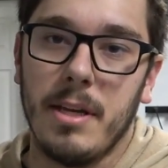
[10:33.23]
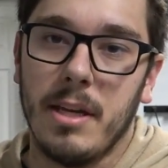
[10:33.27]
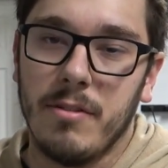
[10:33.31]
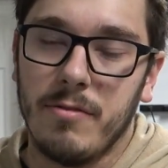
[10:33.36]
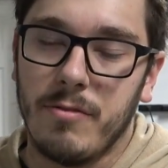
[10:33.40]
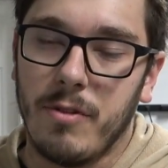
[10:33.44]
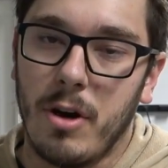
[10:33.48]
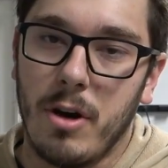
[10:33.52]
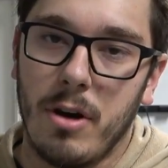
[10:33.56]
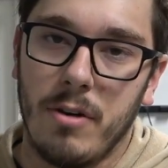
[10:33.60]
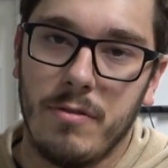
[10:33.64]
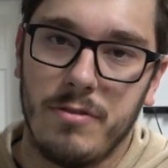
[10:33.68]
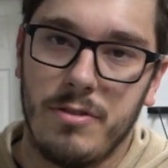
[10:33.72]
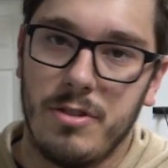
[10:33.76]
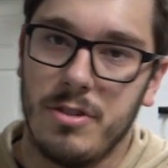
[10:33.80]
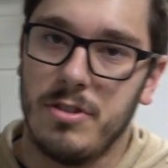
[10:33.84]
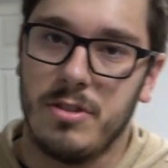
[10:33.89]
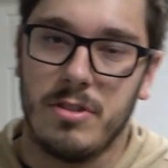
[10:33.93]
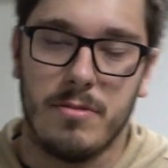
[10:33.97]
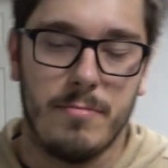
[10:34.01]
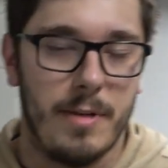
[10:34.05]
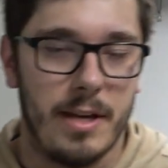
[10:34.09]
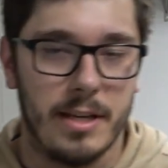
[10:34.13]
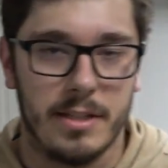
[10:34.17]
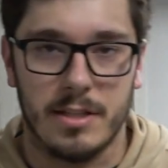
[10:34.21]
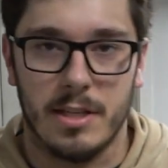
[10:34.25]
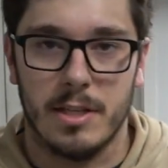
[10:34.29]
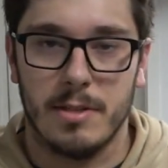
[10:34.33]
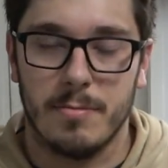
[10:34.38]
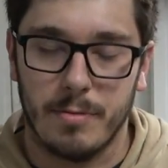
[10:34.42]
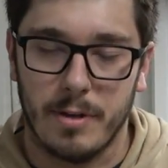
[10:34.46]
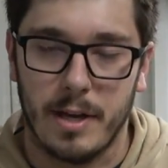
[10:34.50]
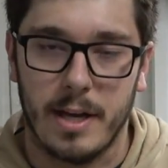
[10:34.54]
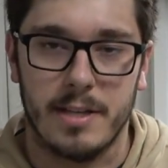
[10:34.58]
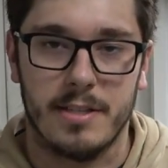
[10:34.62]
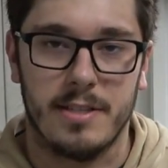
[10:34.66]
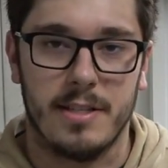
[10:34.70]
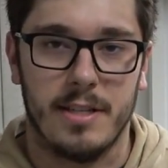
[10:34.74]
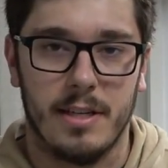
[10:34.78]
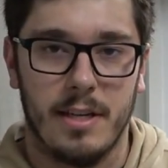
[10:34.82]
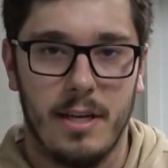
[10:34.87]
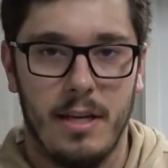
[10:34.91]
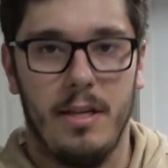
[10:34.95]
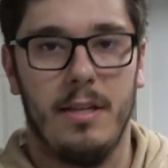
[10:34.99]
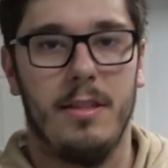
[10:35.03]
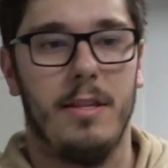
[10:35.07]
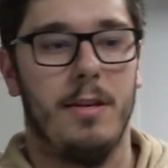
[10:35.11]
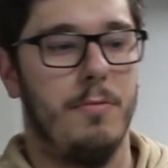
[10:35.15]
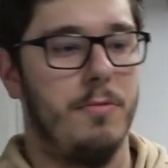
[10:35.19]
involved, just some excess plastic
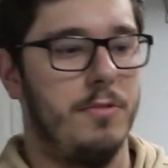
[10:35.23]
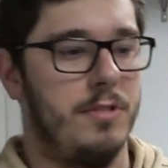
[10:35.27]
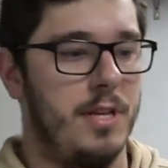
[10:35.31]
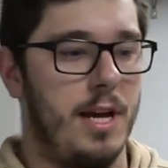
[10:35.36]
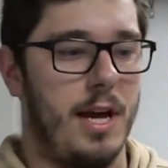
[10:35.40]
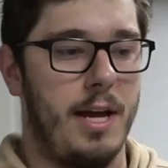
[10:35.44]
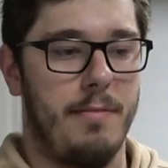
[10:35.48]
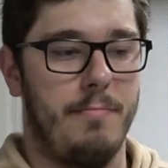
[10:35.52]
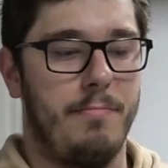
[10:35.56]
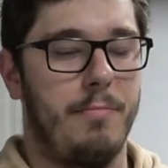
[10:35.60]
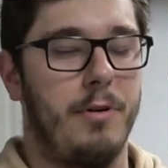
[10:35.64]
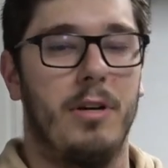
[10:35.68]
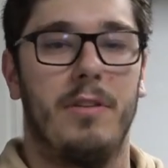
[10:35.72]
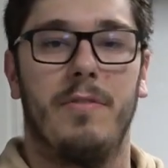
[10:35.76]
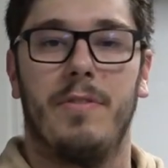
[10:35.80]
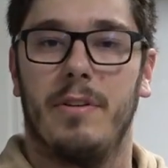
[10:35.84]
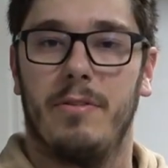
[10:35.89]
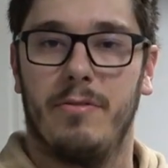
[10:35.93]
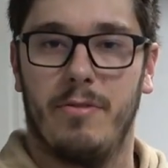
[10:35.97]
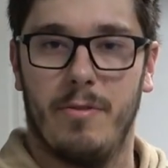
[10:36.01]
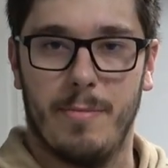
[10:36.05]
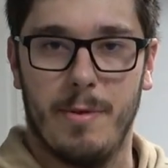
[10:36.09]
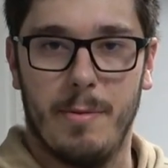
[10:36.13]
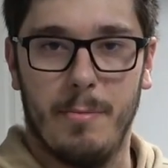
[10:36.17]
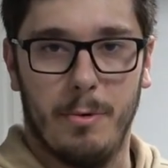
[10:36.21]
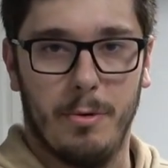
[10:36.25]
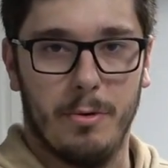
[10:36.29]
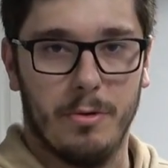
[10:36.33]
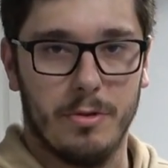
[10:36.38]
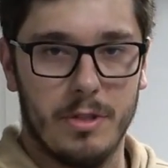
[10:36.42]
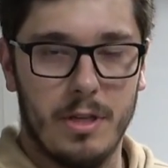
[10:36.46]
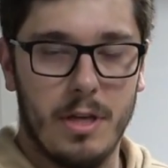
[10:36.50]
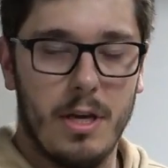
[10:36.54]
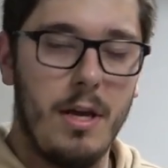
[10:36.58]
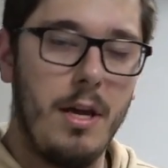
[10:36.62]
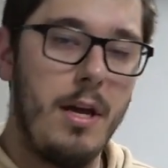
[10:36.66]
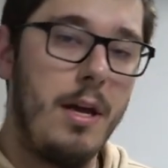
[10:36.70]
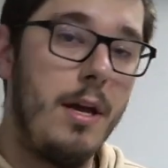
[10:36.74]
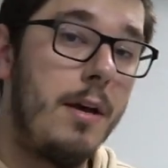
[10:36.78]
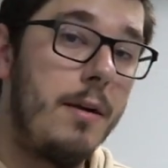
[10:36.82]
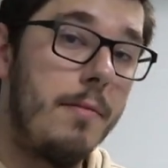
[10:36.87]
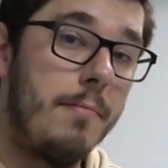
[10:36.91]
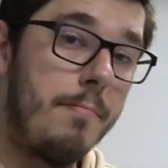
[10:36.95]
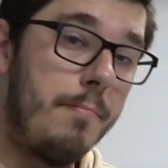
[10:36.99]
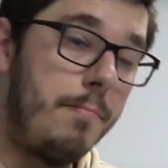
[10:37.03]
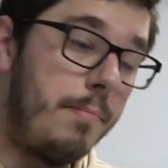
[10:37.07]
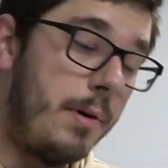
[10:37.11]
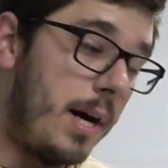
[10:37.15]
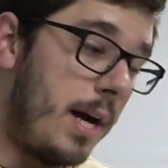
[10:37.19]
that was not perfect from the mold,
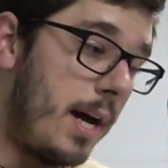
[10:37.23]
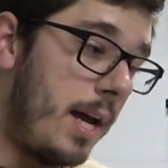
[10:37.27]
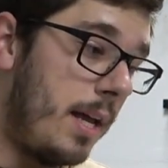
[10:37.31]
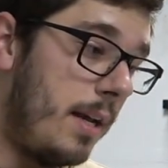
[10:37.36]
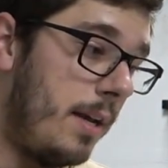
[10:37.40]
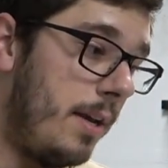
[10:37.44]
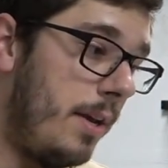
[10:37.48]
but